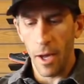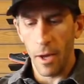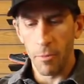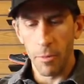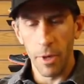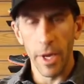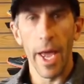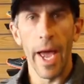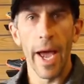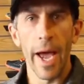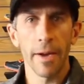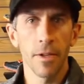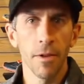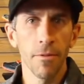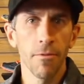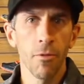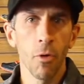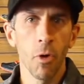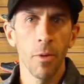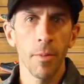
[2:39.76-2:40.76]

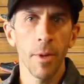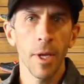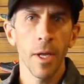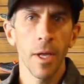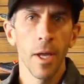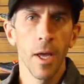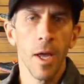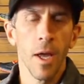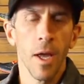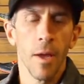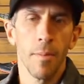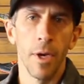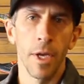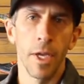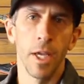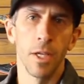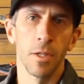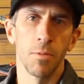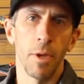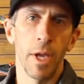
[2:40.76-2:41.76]
reactive for me, but
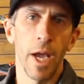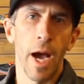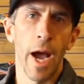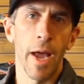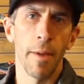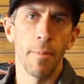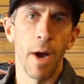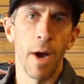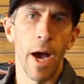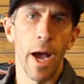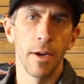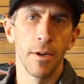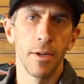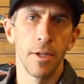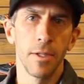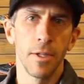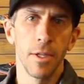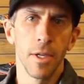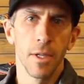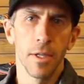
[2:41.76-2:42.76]
gives me high
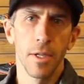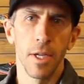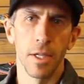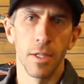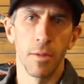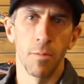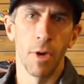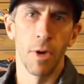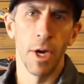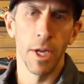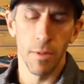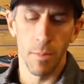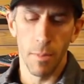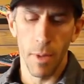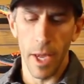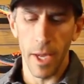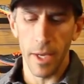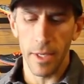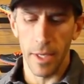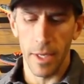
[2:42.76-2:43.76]
mileage, doesn't break the
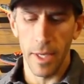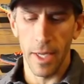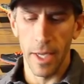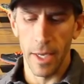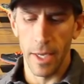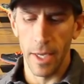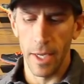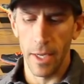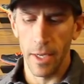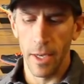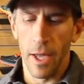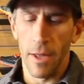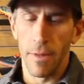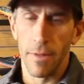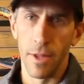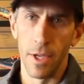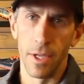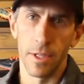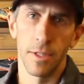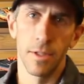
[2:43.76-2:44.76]
bank to get it,
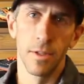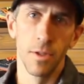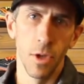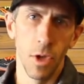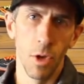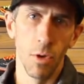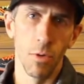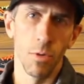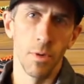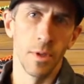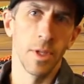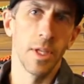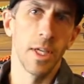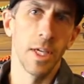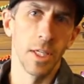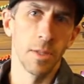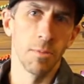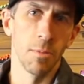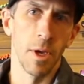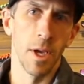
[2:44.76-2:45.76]
this Newton
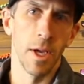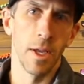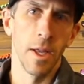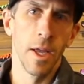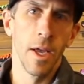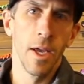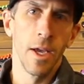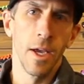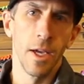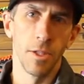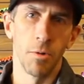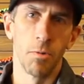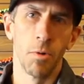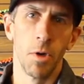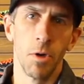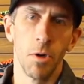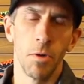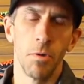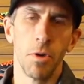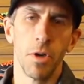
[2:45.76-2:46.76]
Kismet is a
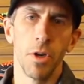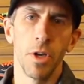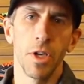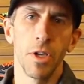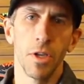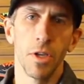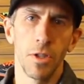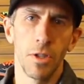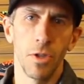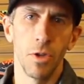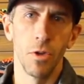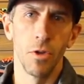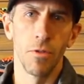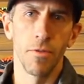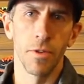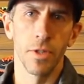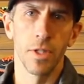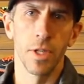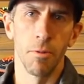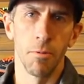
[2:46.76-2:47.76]
really, really good shoe
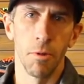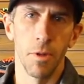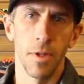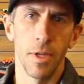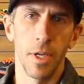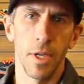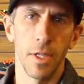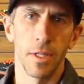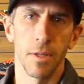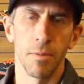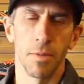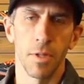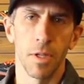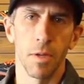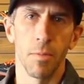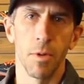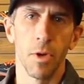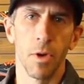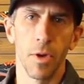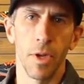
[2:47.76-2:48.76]
for someone that needs some
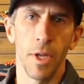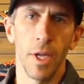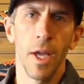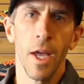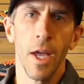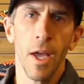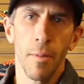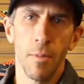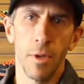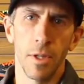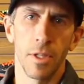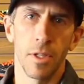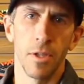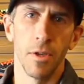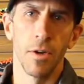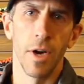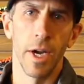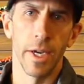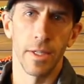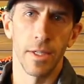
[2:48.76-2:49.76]
stability, but
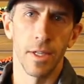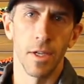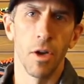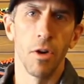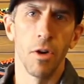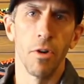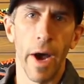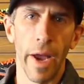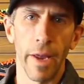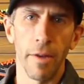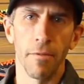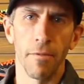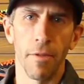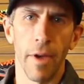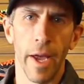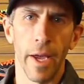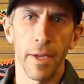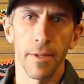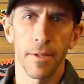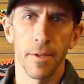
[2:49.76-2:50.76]
still likes to go light and
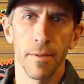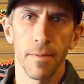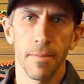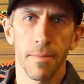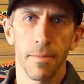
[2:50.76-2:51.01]
fast.